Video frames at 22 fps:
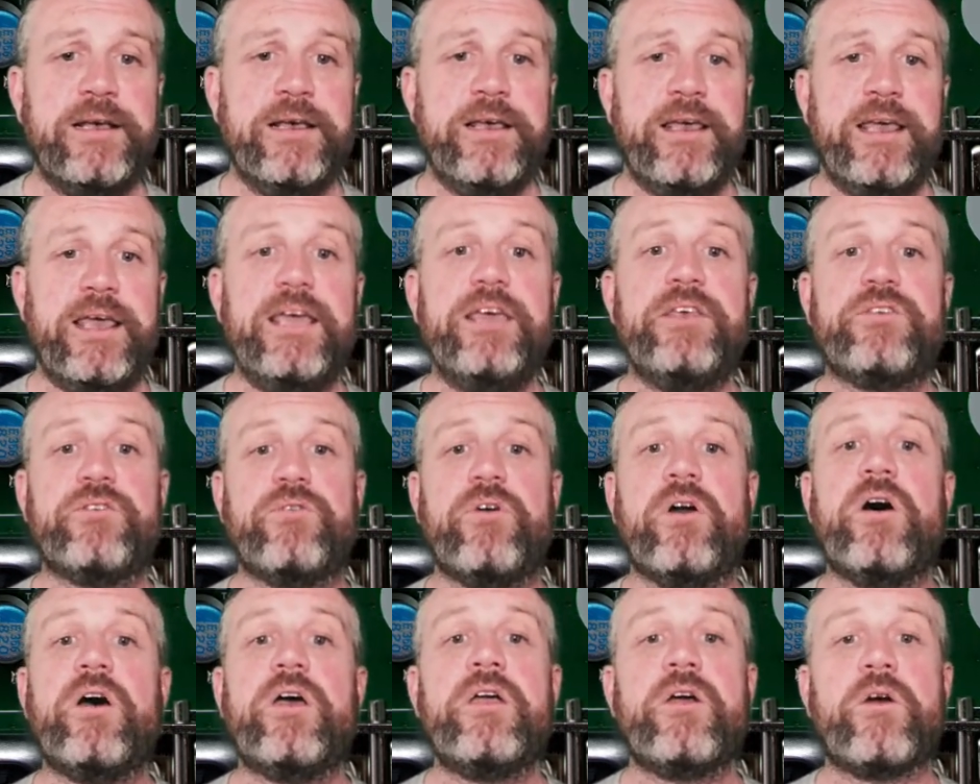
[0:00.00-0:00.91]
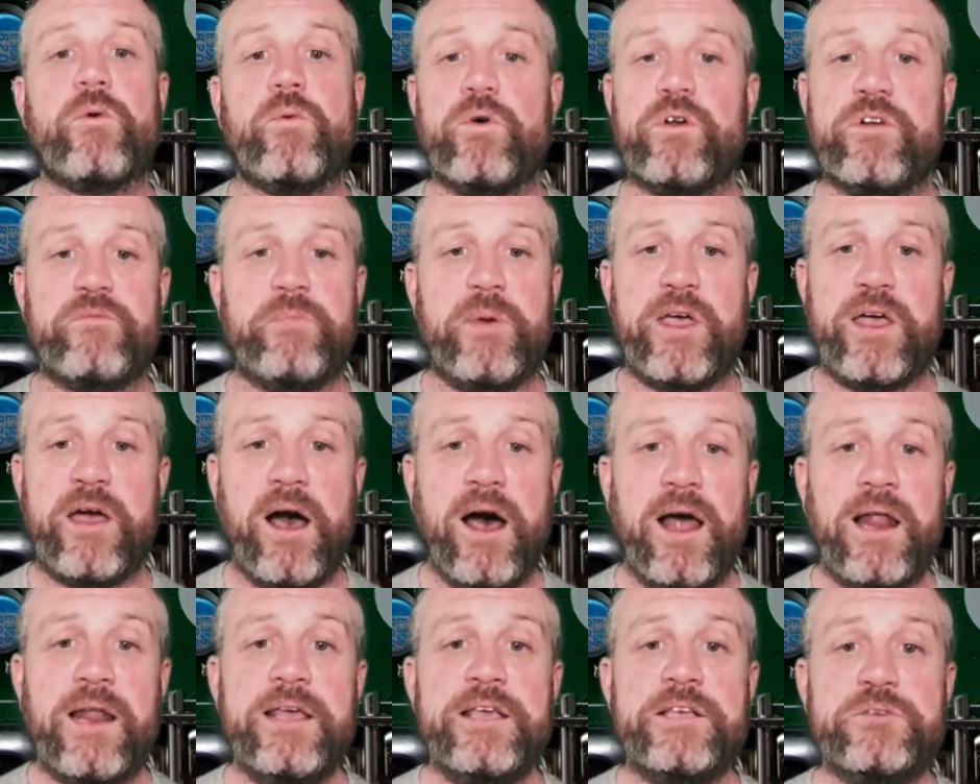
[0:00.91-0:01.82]
Either I or one of my
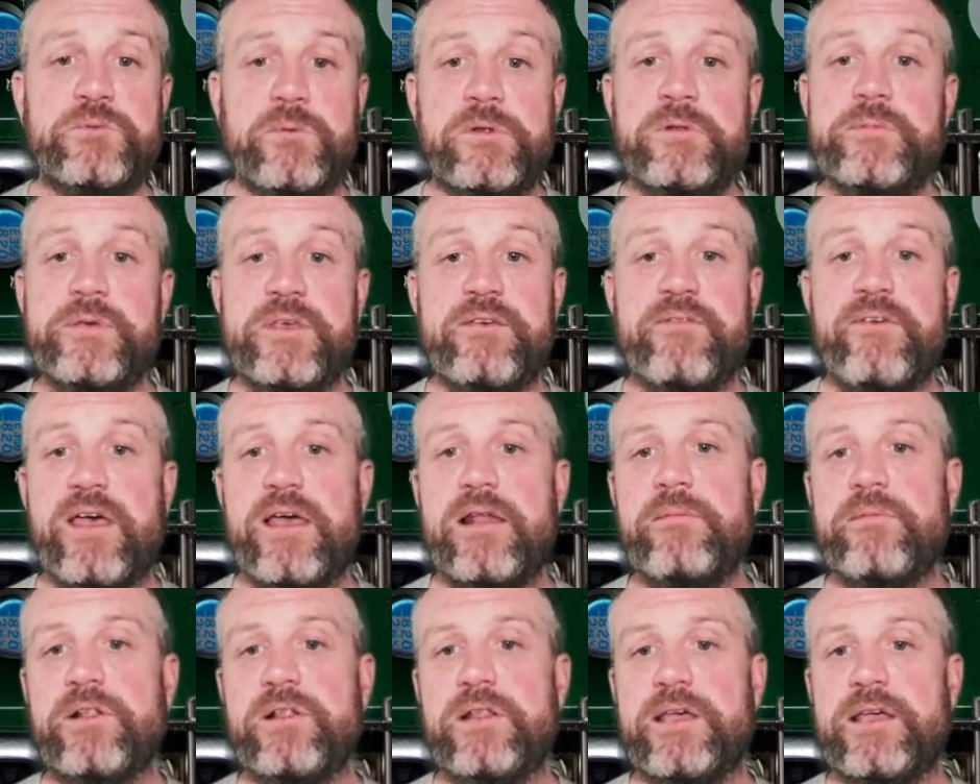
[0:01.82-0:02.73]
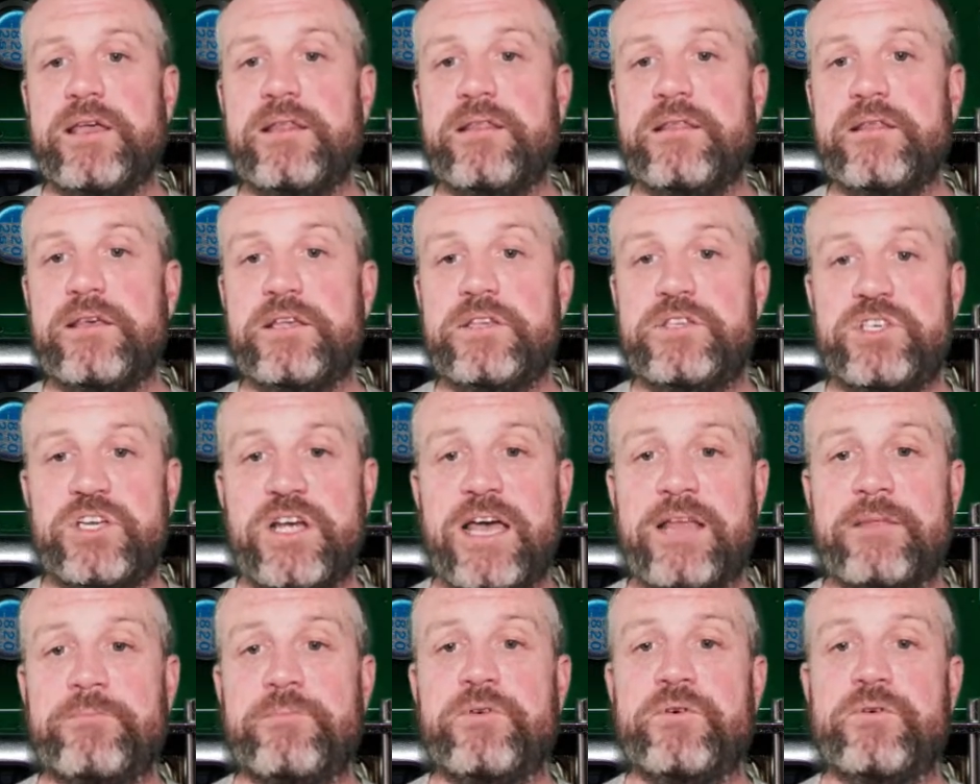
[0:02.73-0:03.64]
colleagues will be available in the
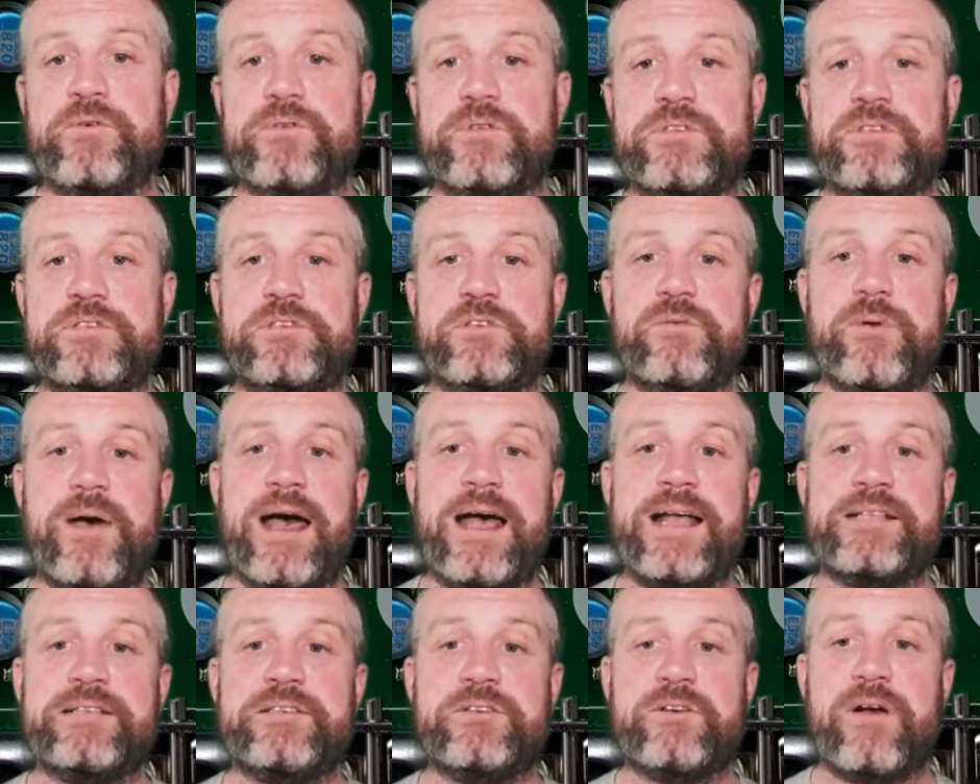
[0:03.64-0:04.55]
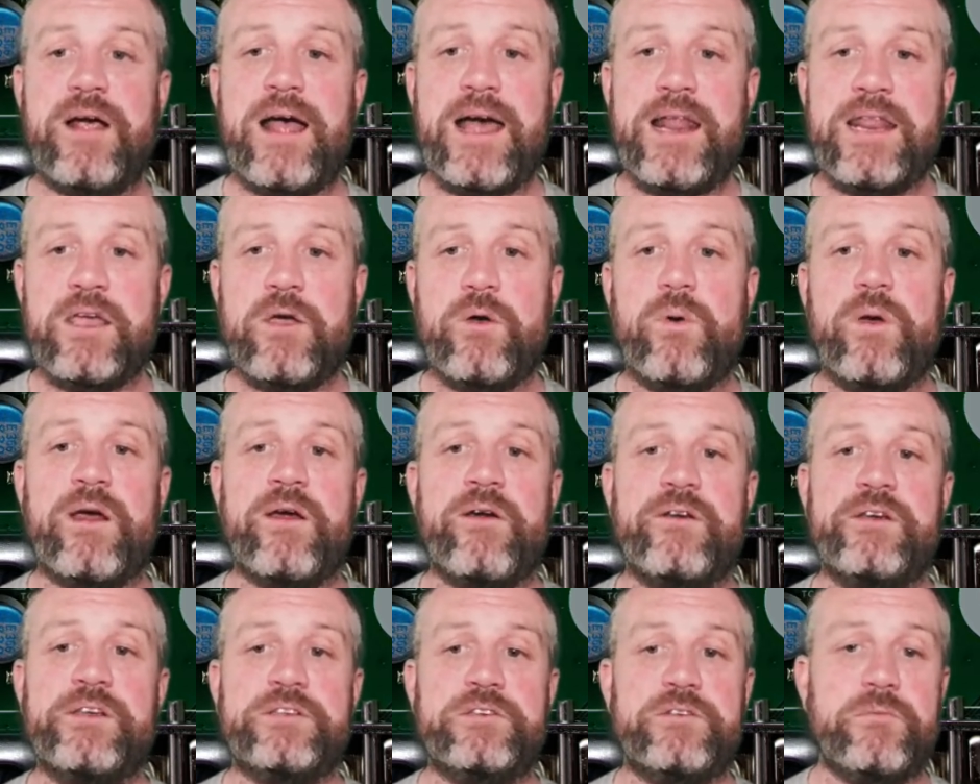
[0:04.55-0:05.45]
chat booths to answer any
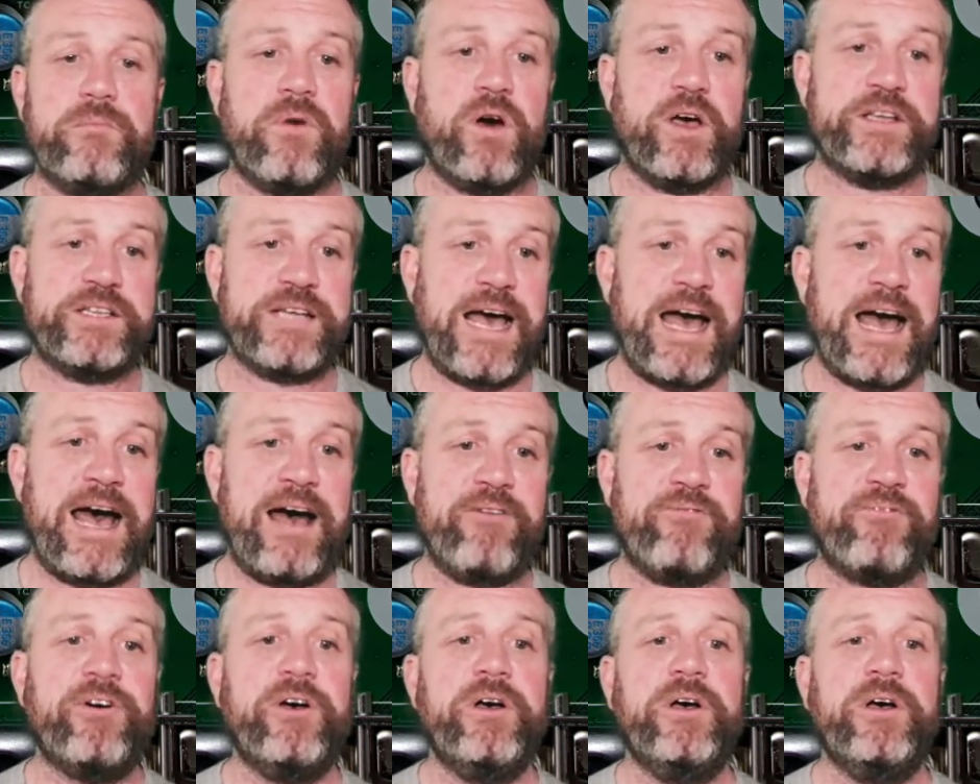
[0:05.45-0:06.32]
queries you might have